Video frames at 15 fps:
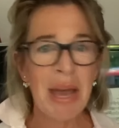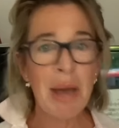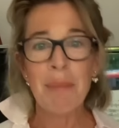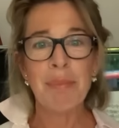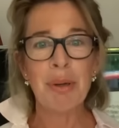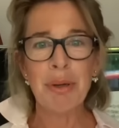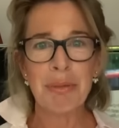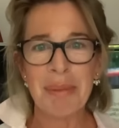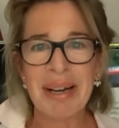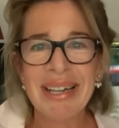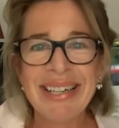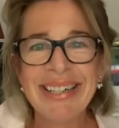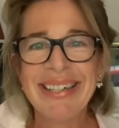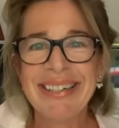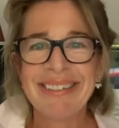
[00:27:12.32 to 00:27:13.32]
Boom.
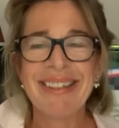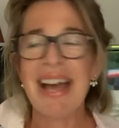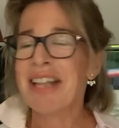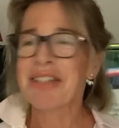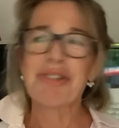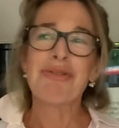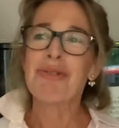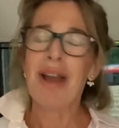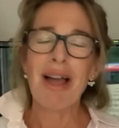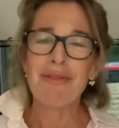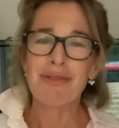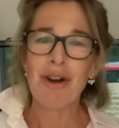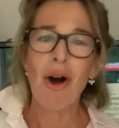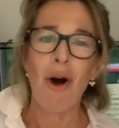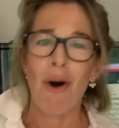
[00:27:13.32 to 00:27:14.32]
That's all I've
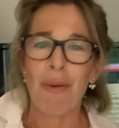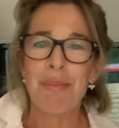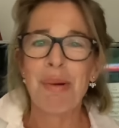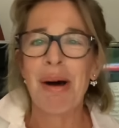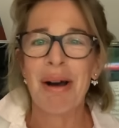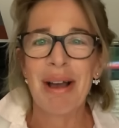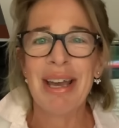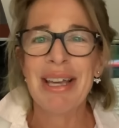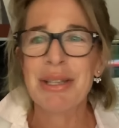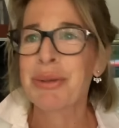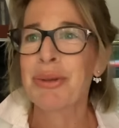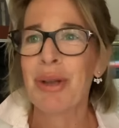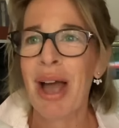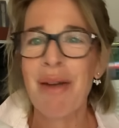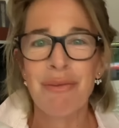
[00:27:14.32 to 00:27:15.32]
got, but
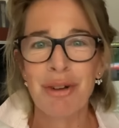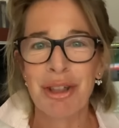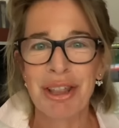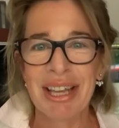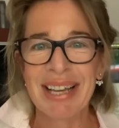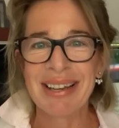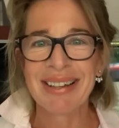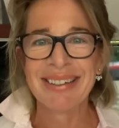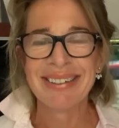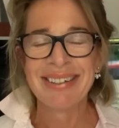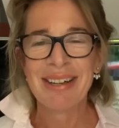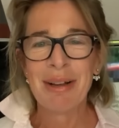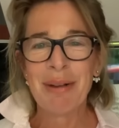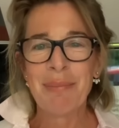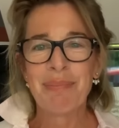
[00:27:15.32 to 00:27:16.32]
it's everything.
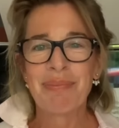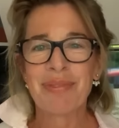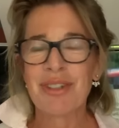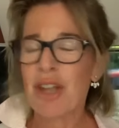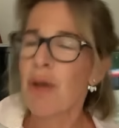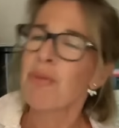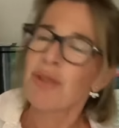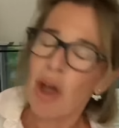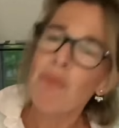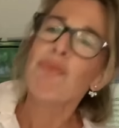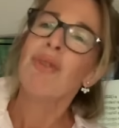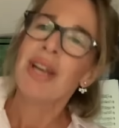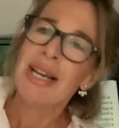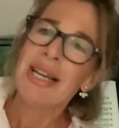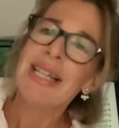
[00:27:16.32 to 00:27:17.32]
So don't
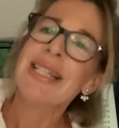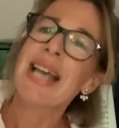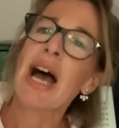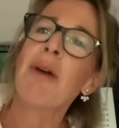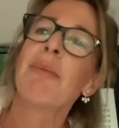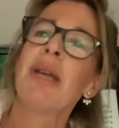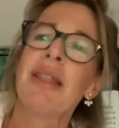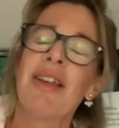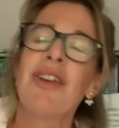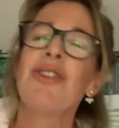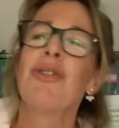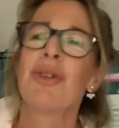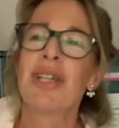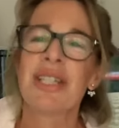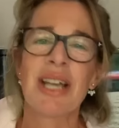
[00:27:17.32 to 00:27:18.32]
really tell me that
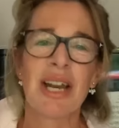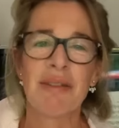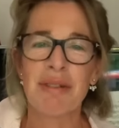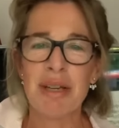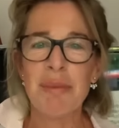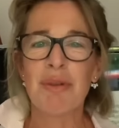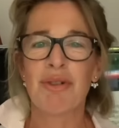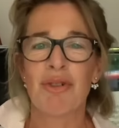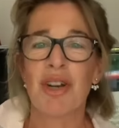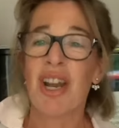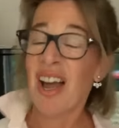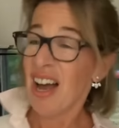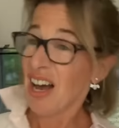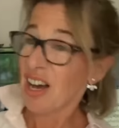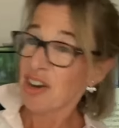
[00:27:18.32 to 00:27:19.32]
you're a son of an immigrant.
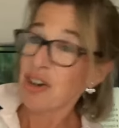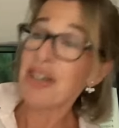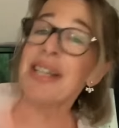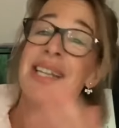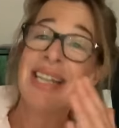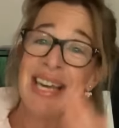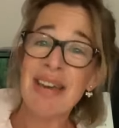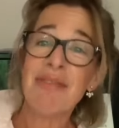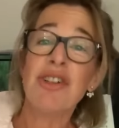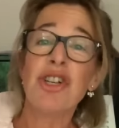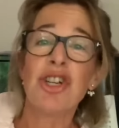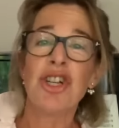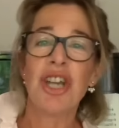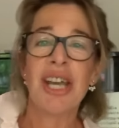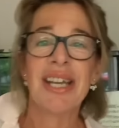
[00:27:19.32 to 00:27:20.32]
Couldn't give a
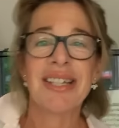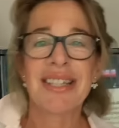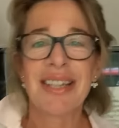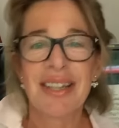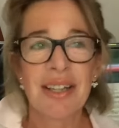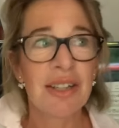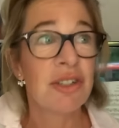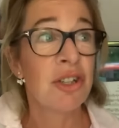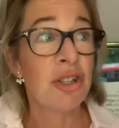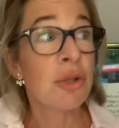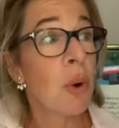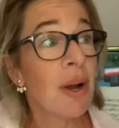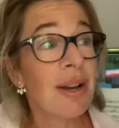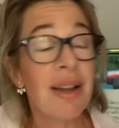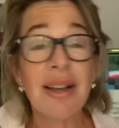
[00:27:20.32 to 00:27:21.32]
shit. Just
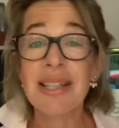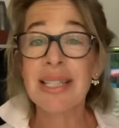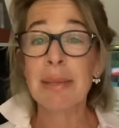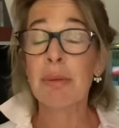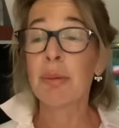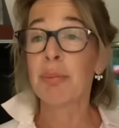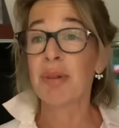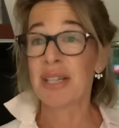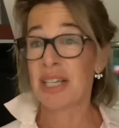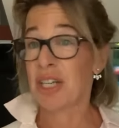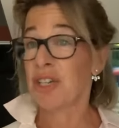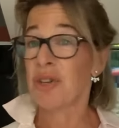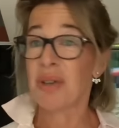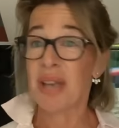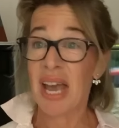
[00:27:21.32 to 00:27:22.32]
quite like someone
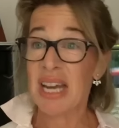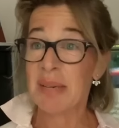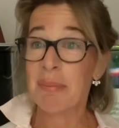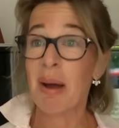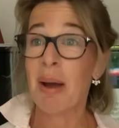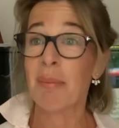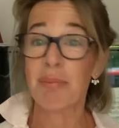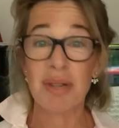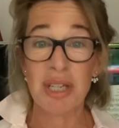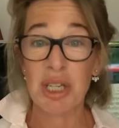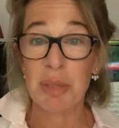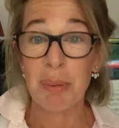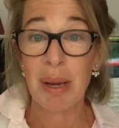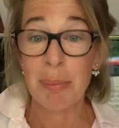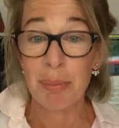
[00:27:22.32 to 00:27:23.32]
British who cared about British
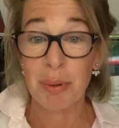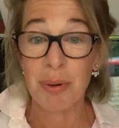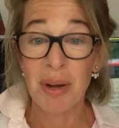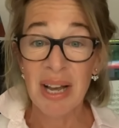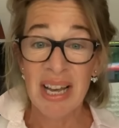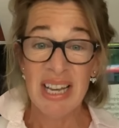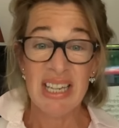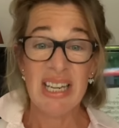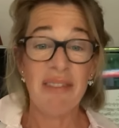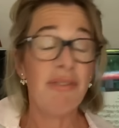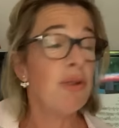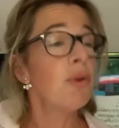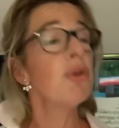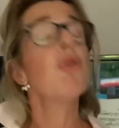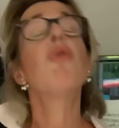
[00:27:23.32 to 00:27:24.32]
people. And if
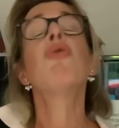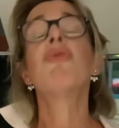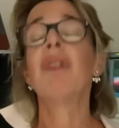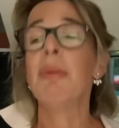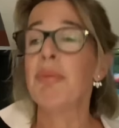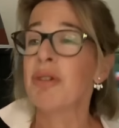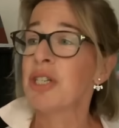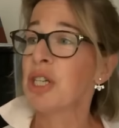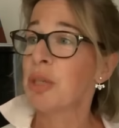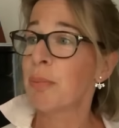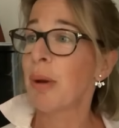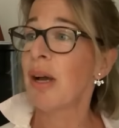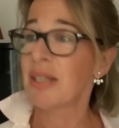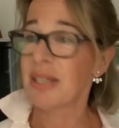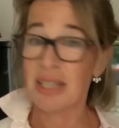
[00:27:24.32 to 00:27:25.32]
you're an ordinary British
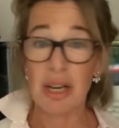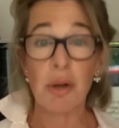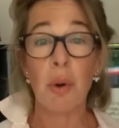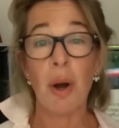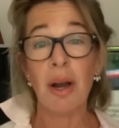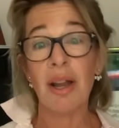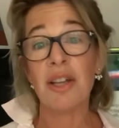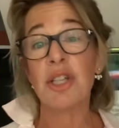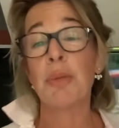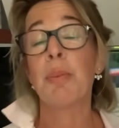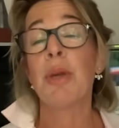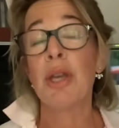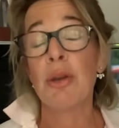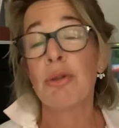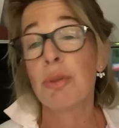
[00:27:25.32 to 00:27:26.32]
person, I'd quite like to be
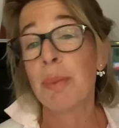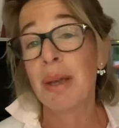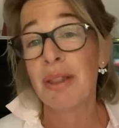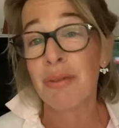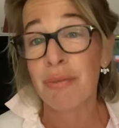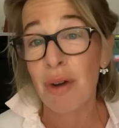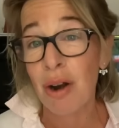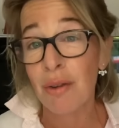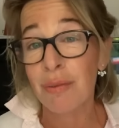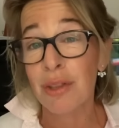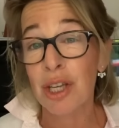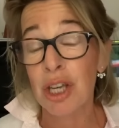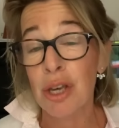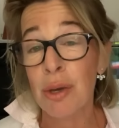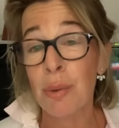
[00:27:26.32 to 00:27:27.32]
you to be at the front of the
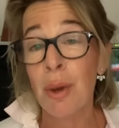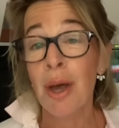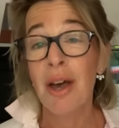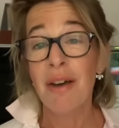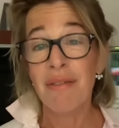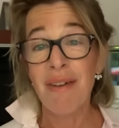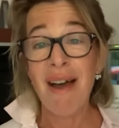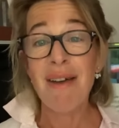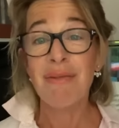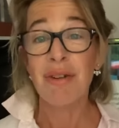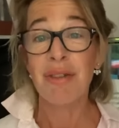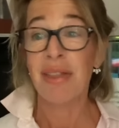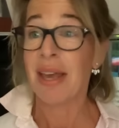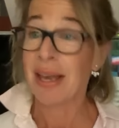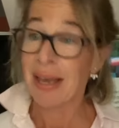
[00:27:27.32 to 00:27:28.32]
queue for
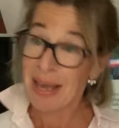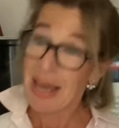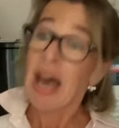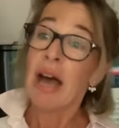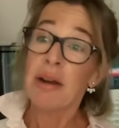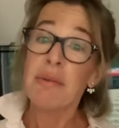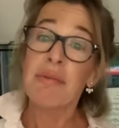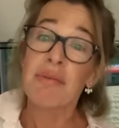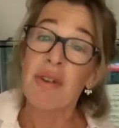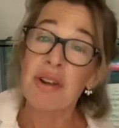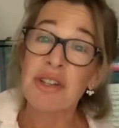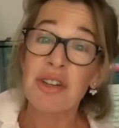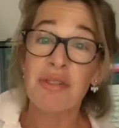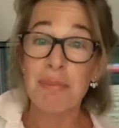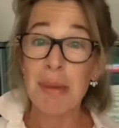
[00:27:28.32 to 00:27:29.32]
everything and in front
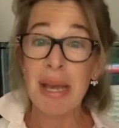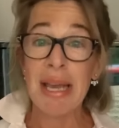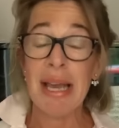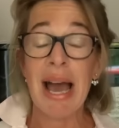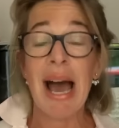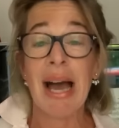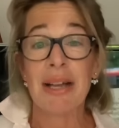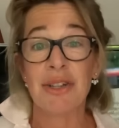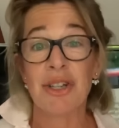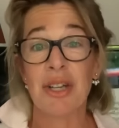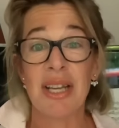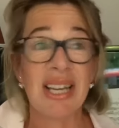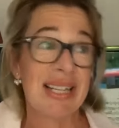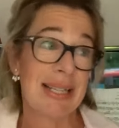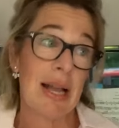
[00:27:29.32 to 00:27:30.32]
of me, actually,
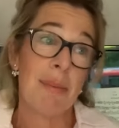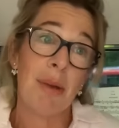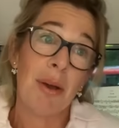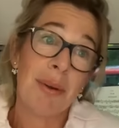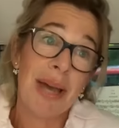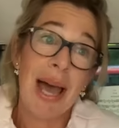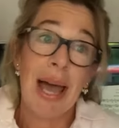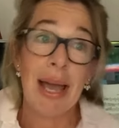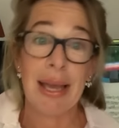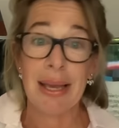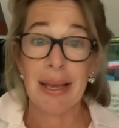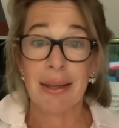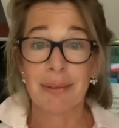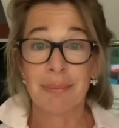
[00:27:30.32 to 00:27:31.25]
because I'm okay.